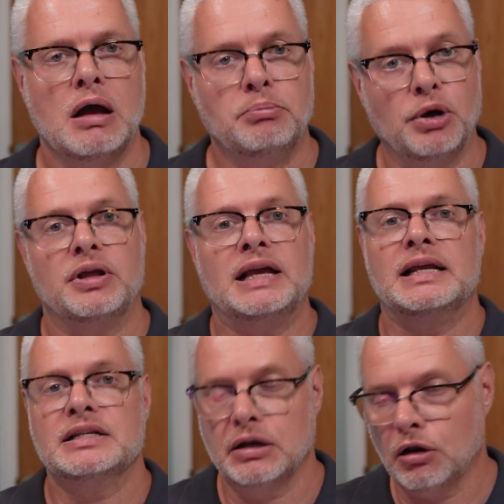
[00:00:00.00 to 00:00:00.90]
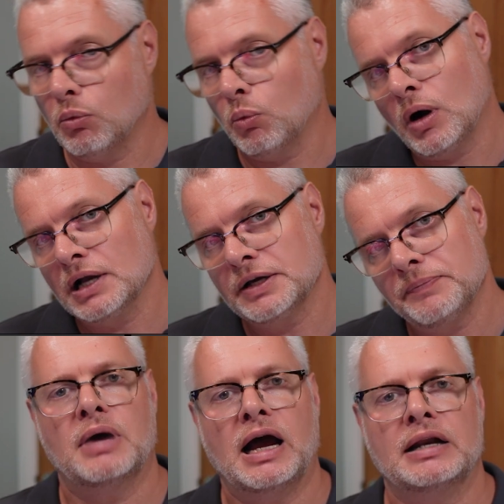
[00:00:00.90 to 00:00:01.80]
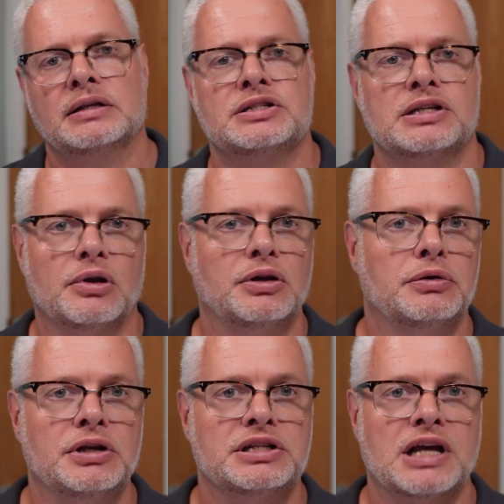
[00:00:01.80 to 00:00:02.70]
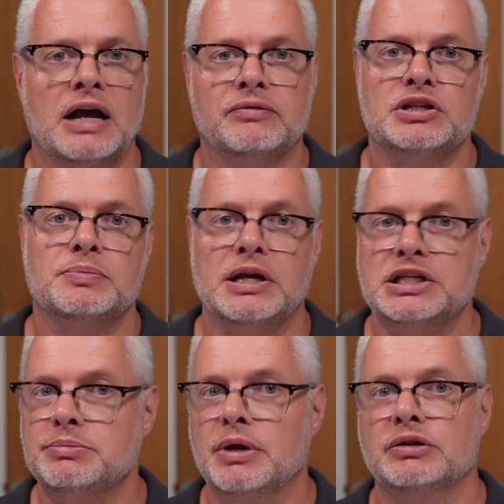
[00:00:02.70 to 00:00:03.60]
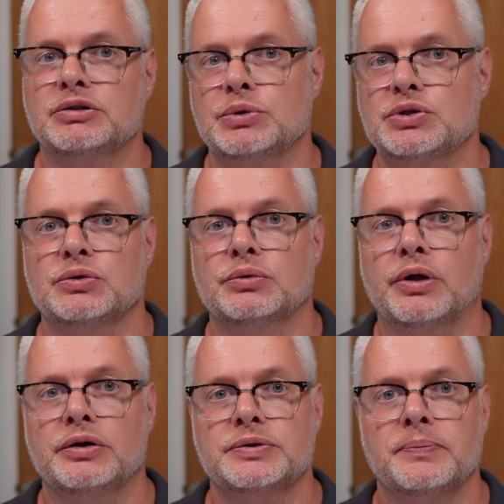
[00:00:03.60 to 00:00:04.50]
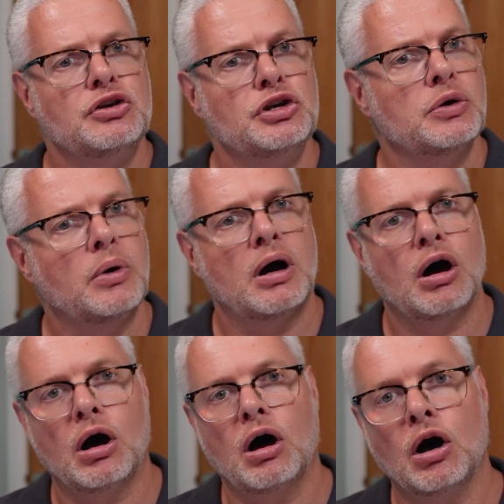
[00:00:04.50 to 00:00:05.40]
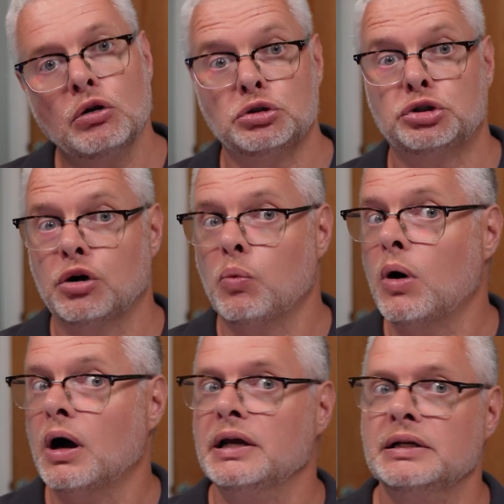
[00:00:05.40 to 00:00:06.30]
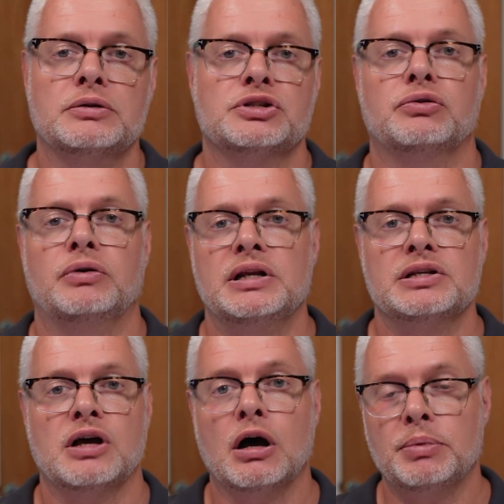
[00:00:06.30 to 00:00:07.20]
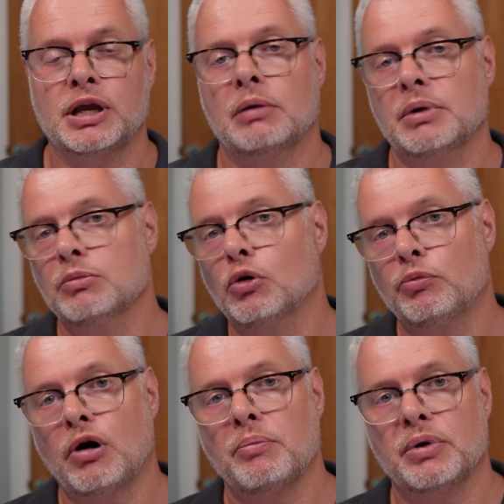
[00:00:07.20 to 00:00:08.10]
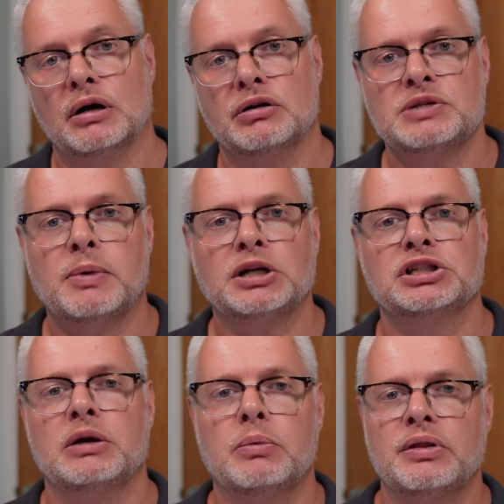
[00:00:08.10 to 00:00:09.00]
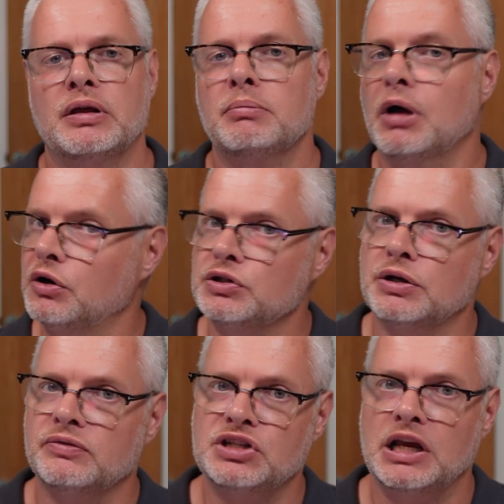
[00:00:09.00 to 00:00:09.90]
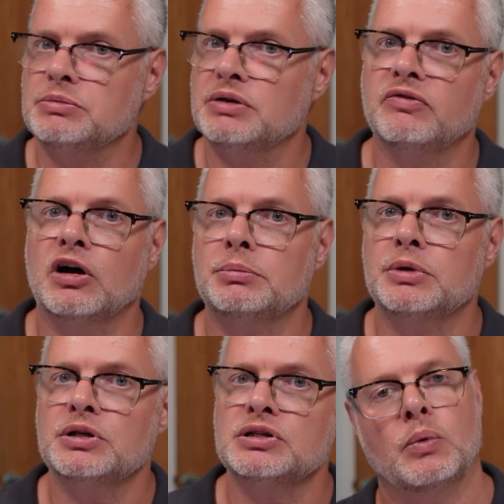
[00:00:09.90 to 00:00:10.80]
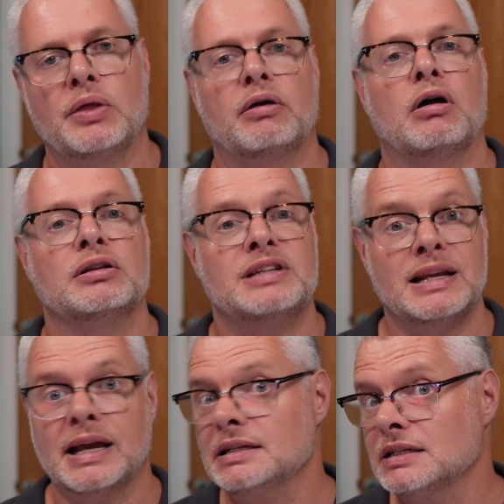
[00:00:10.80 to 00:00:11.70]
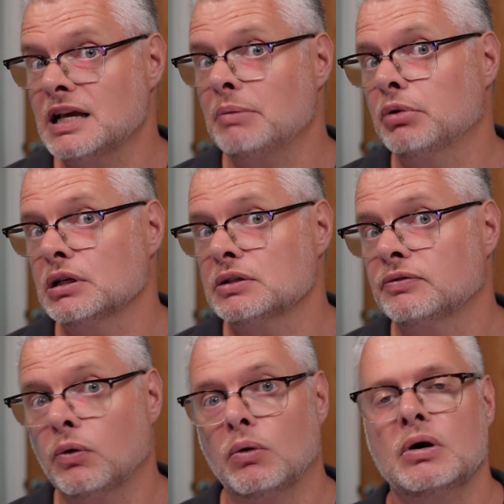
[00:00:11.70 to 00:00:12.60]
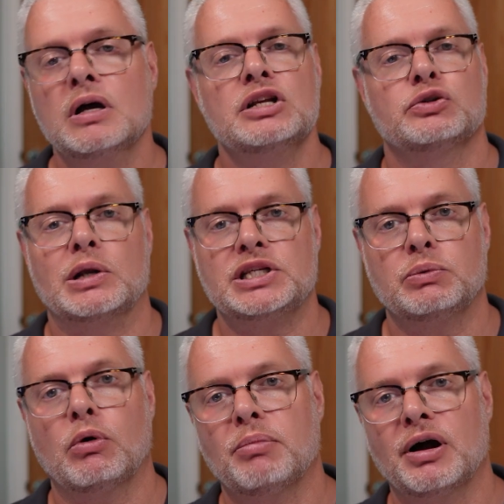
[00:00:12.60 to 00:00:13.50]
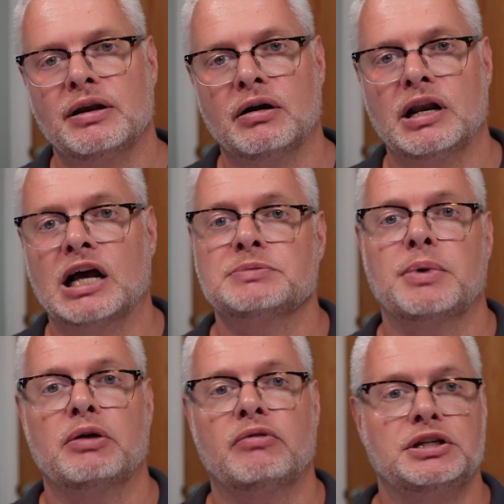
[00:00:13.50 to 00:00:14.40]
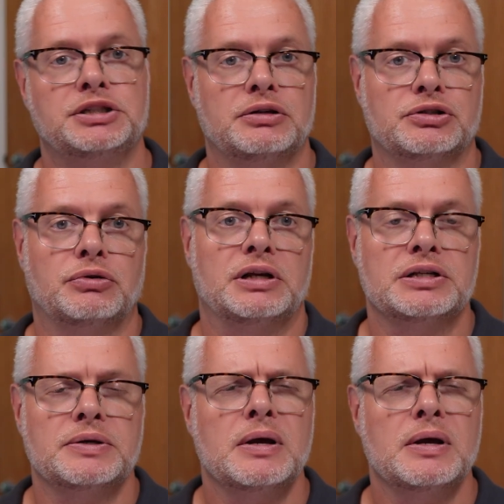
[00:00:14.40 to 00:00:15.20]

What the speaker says: But it is a lot wider and you need to have the space to be able to install those. Newer ultra wide screens are becoming more popular, especially within Microsoft Teams environments where there are dedicated templates for 21:9 aspect ratio screens.